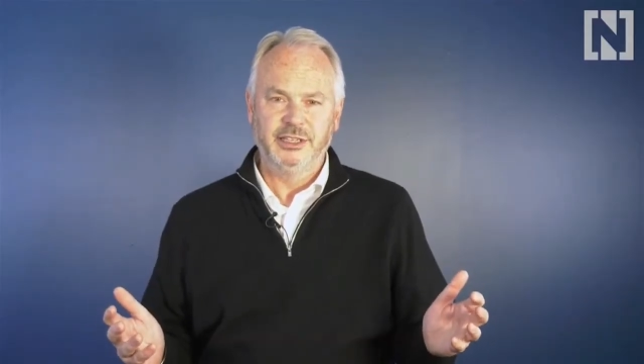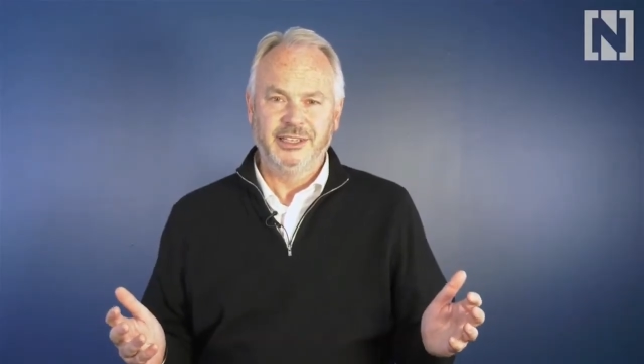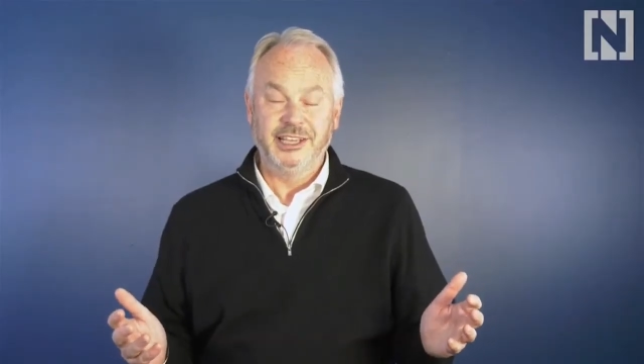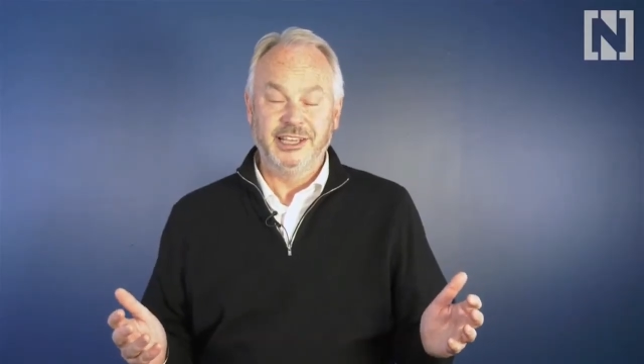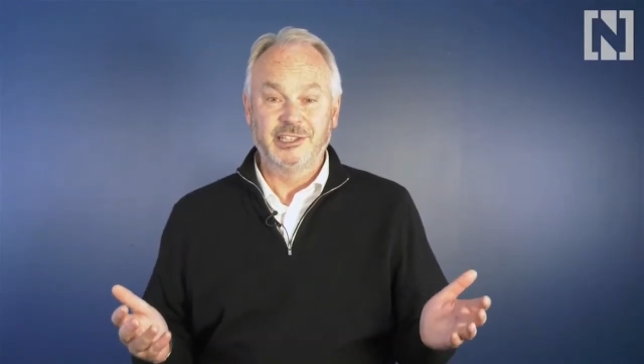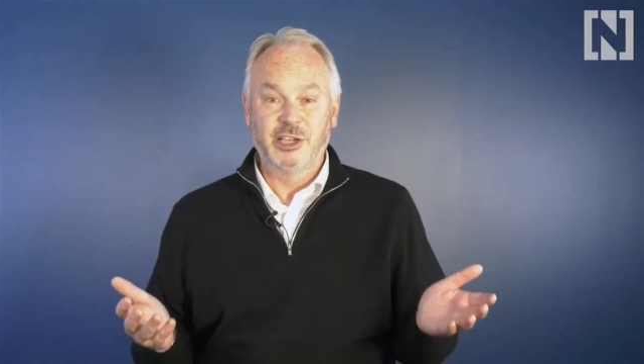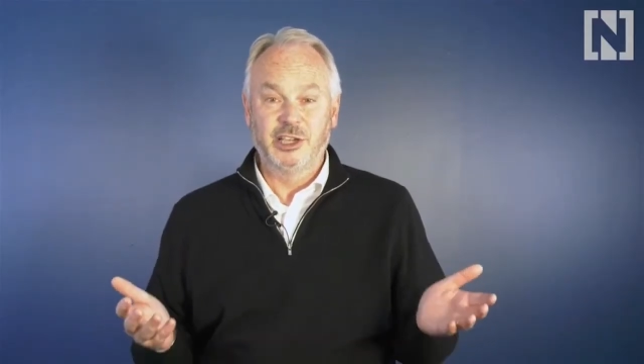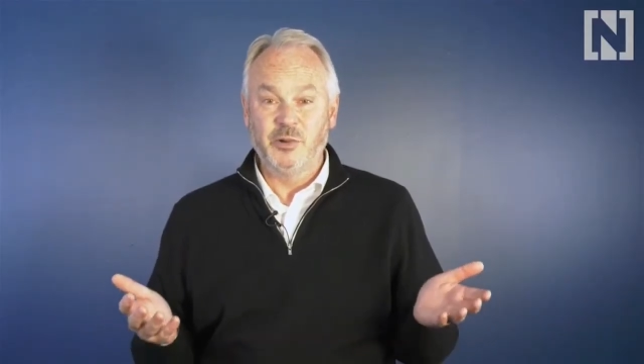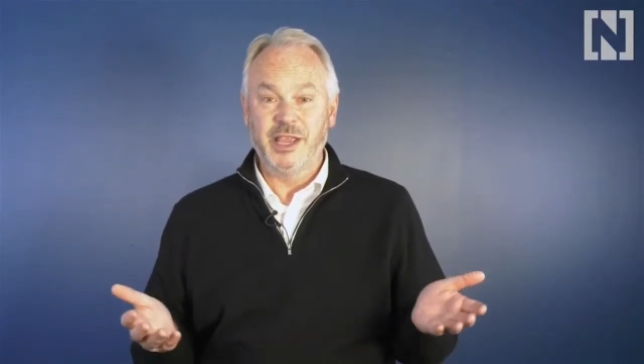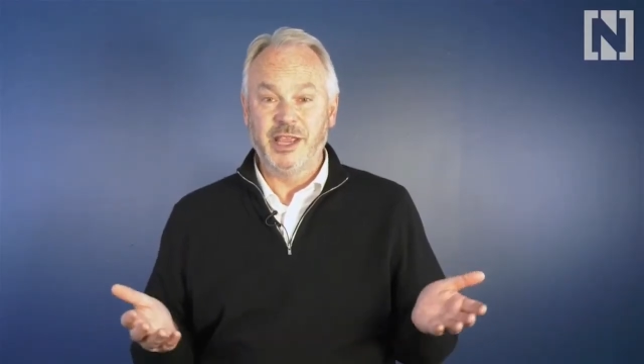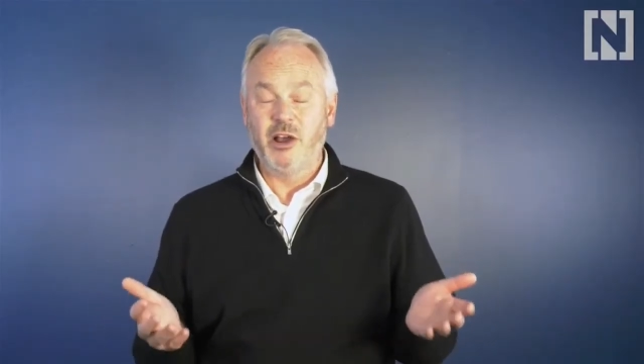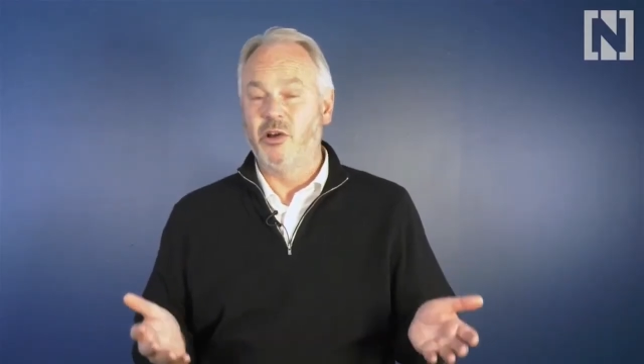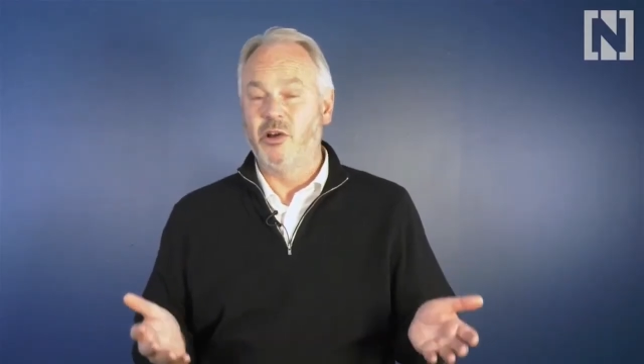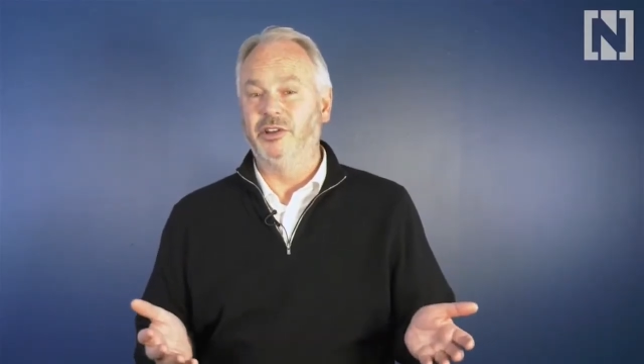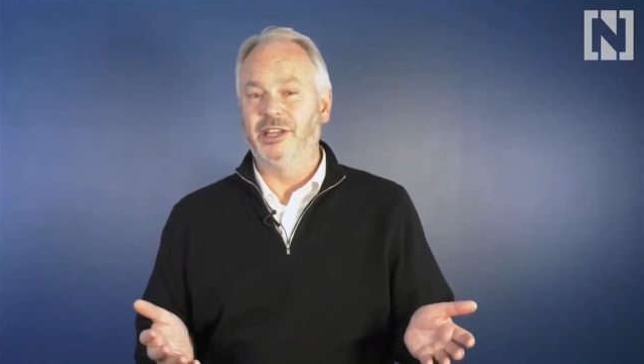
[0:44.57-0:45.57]
is going
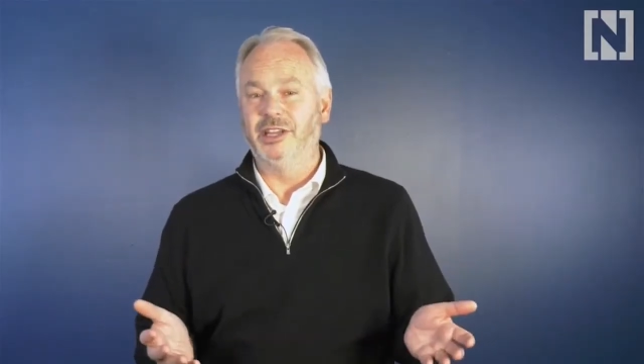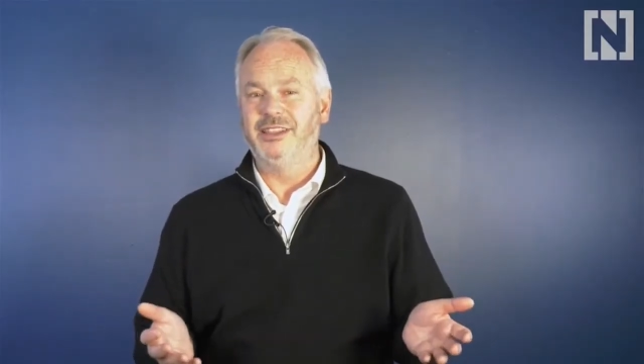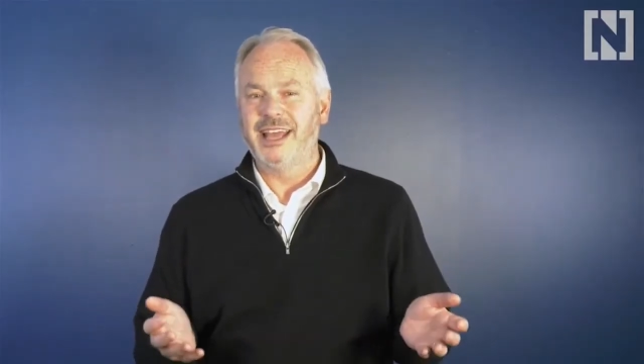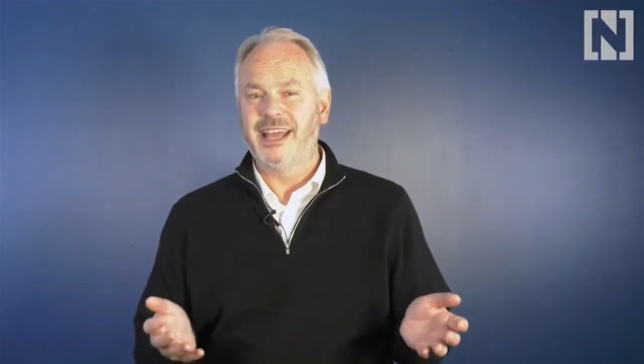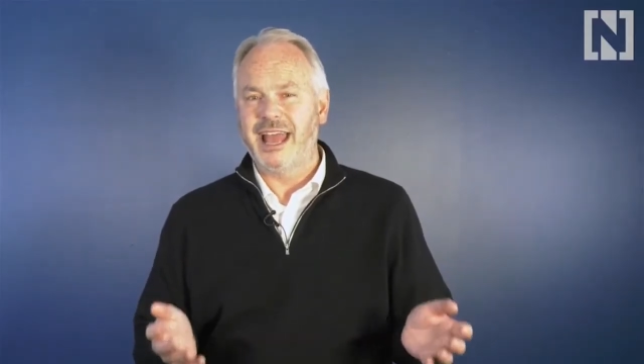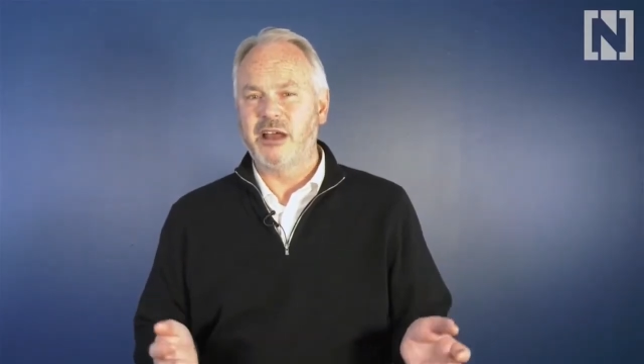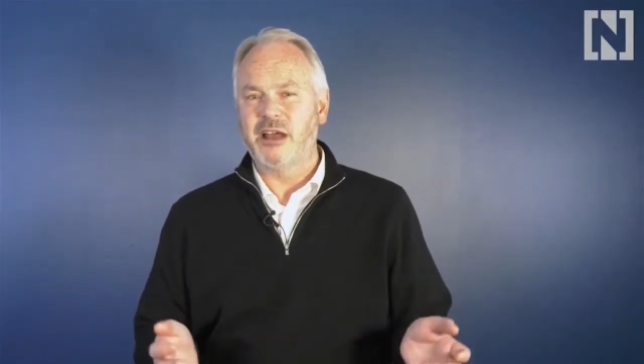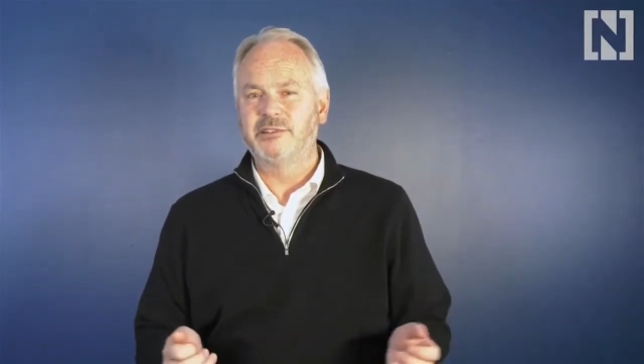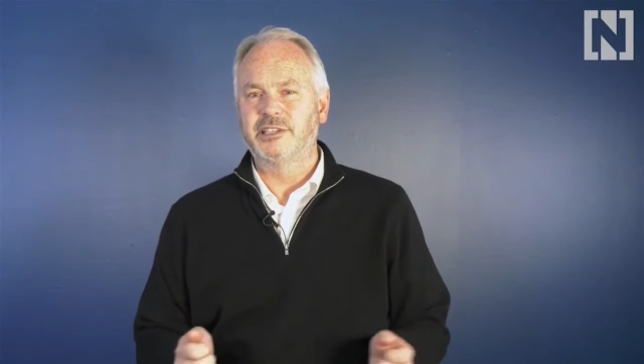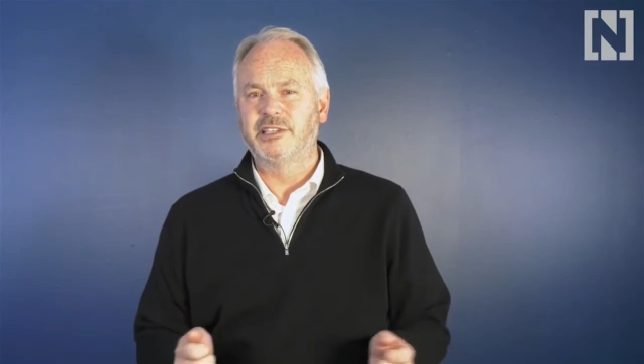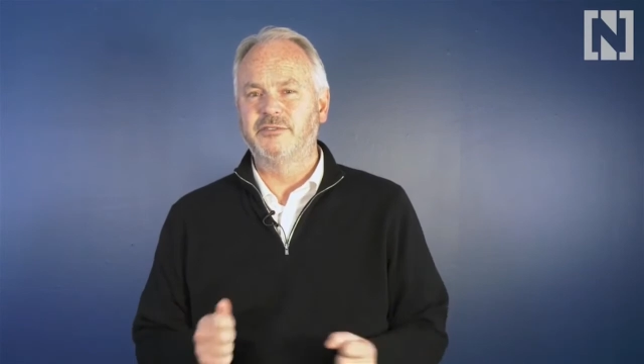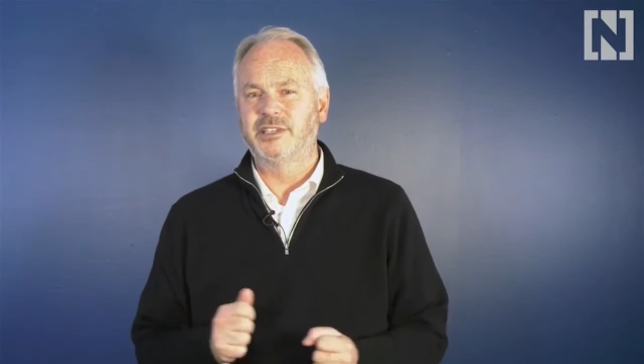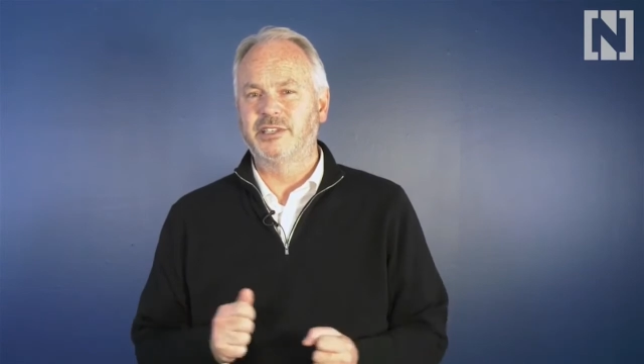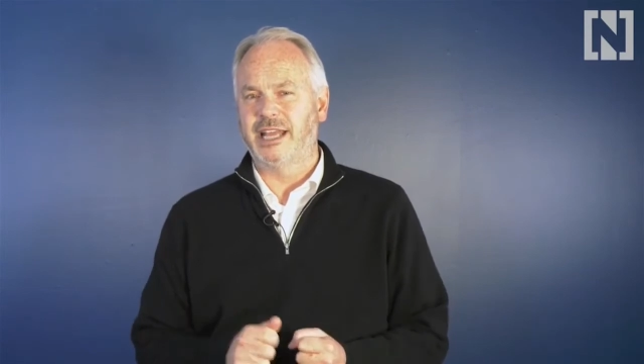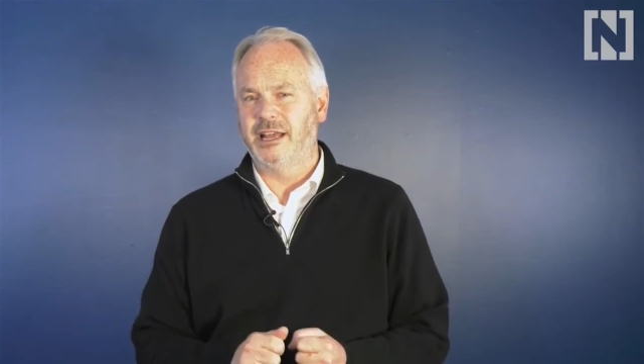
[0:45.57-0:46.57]
on in the House
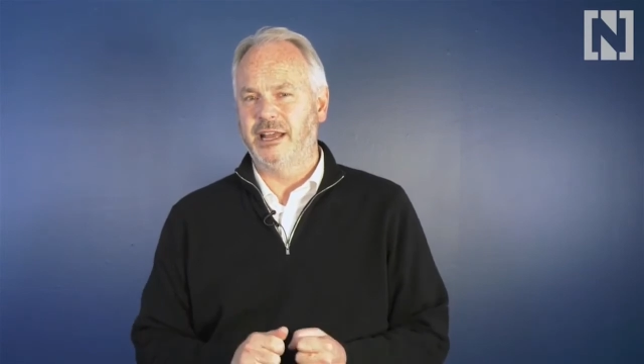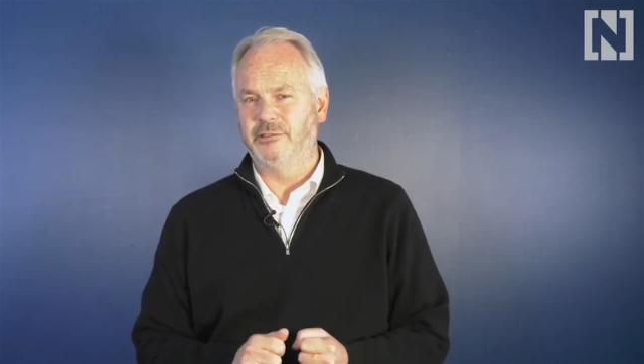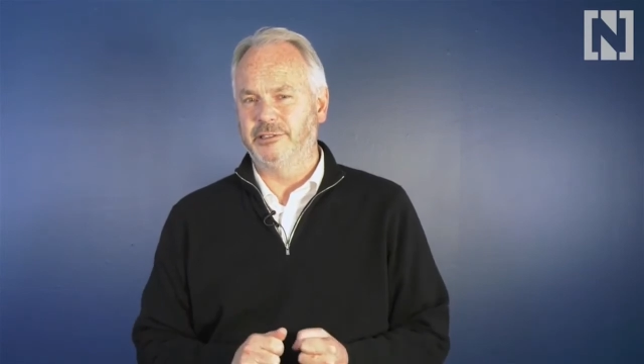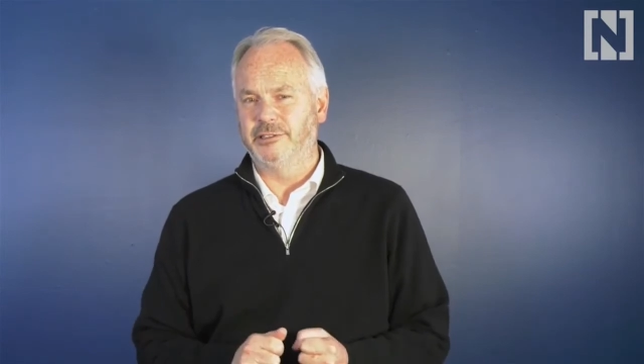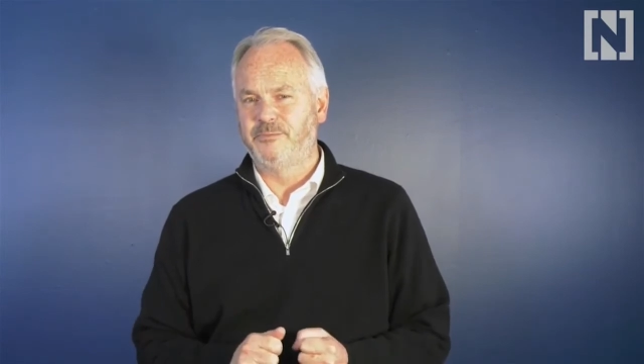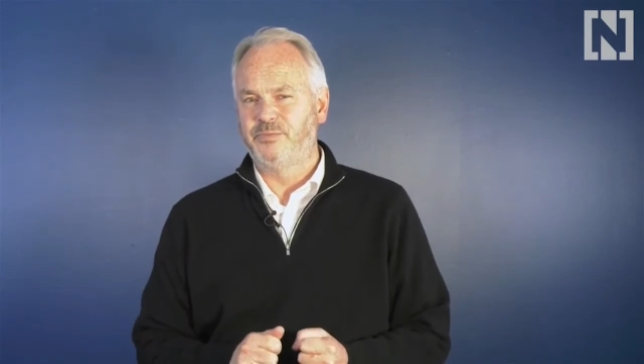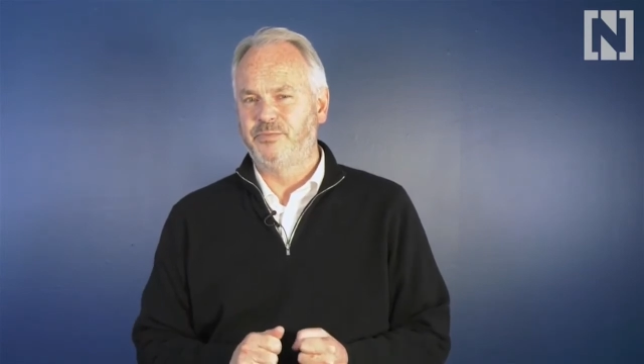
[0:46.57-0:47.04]
of Saud?